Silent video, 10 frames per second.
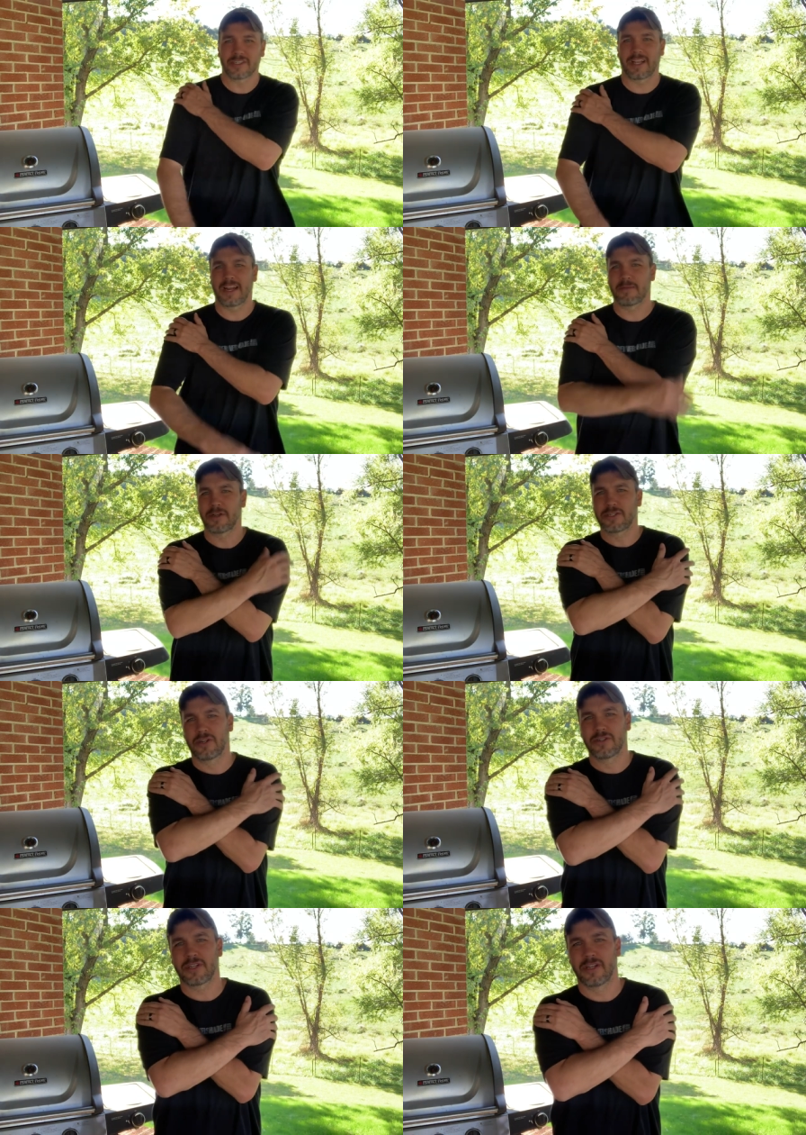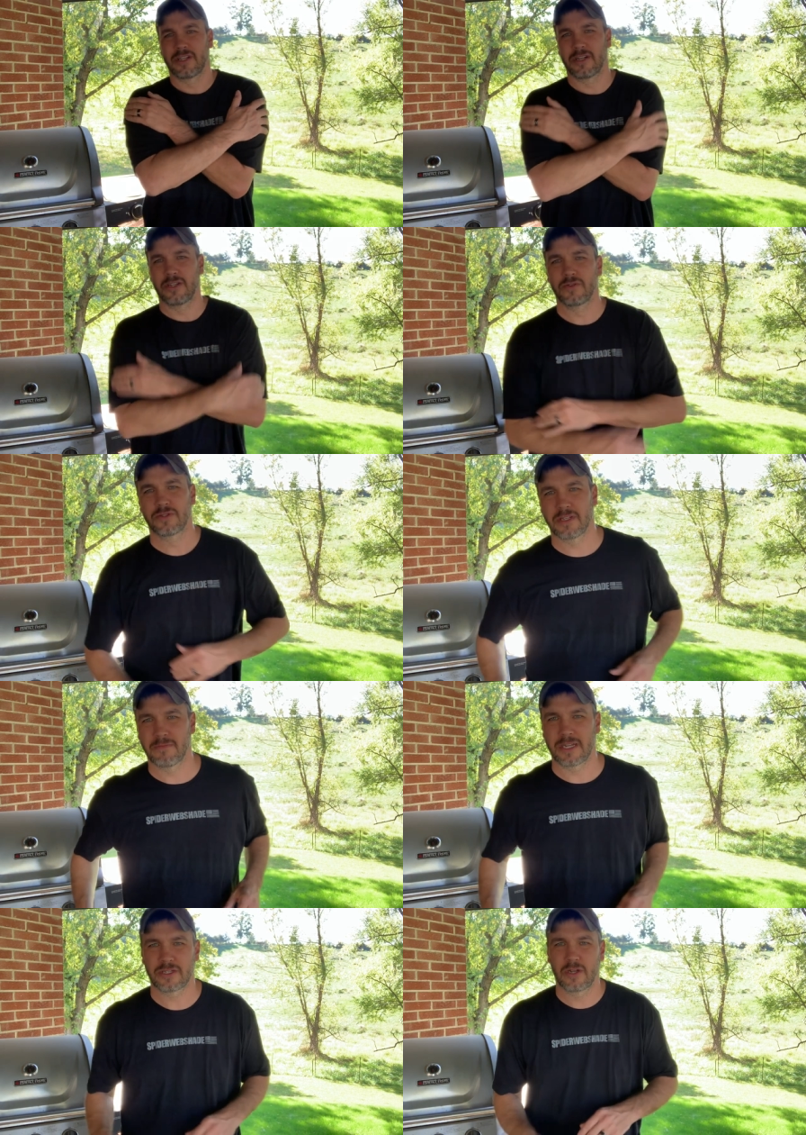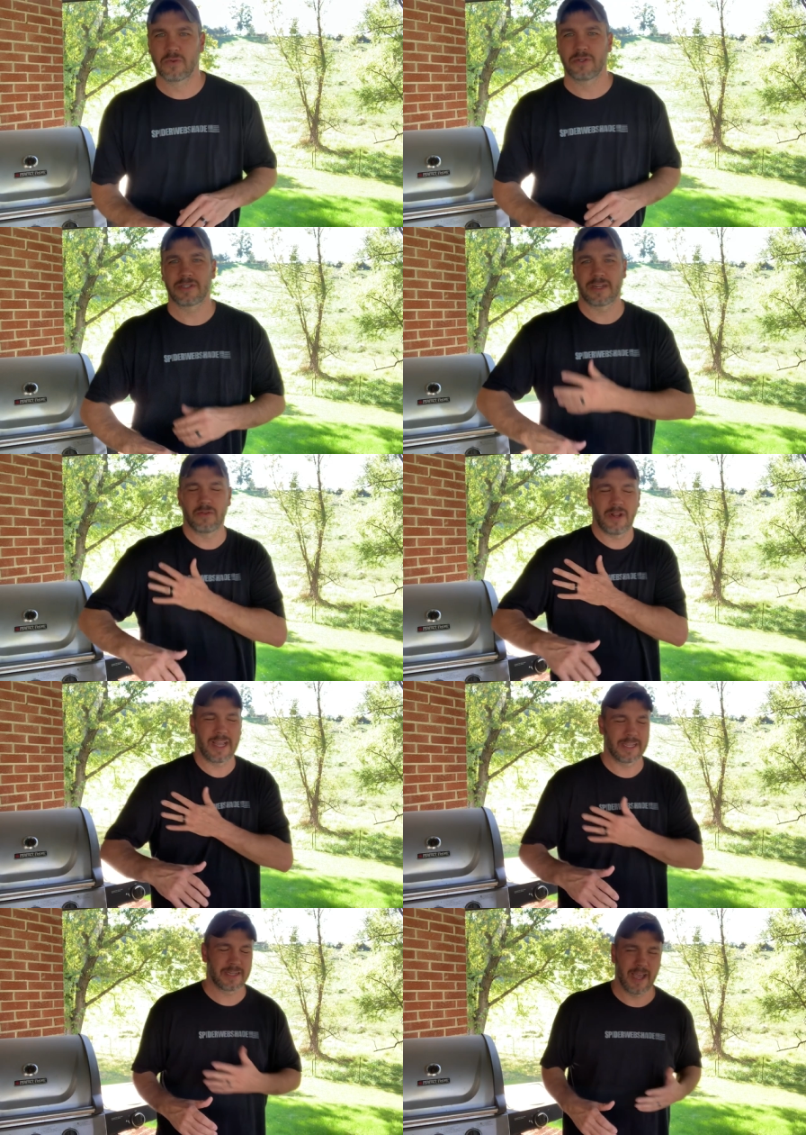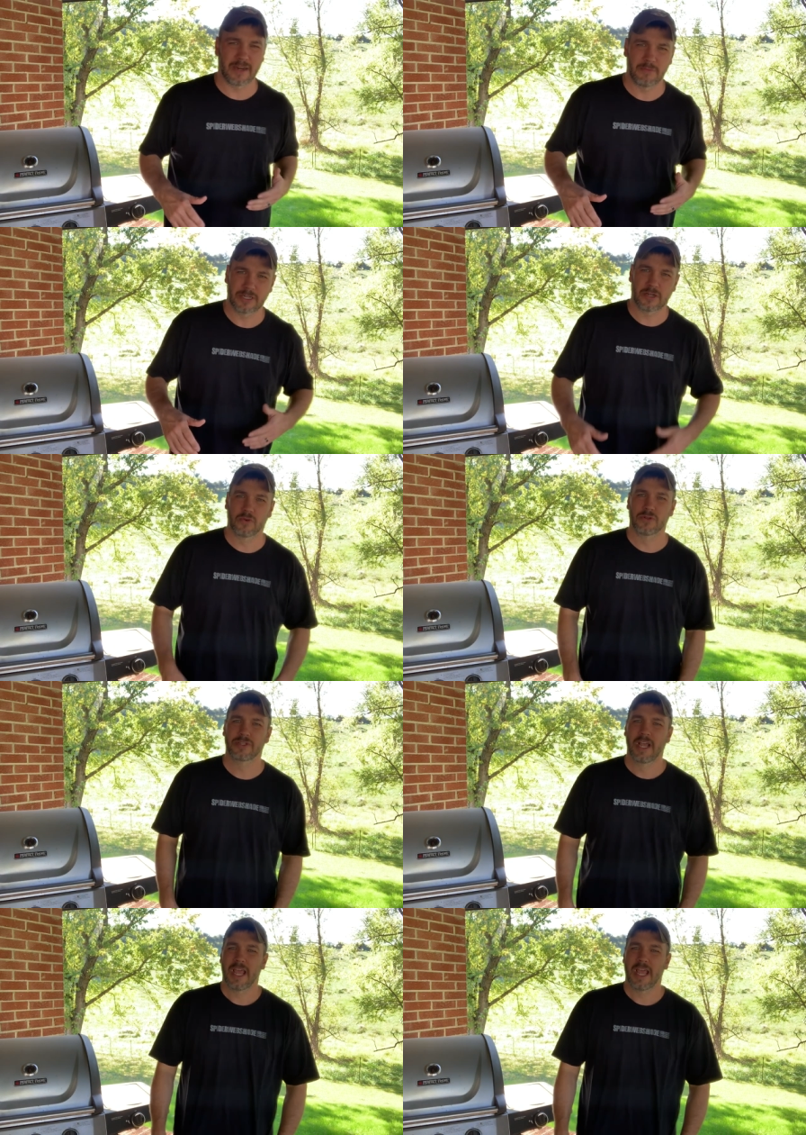I like my shirts a little loose in my shoulders. I don't like it tight on my shoulders.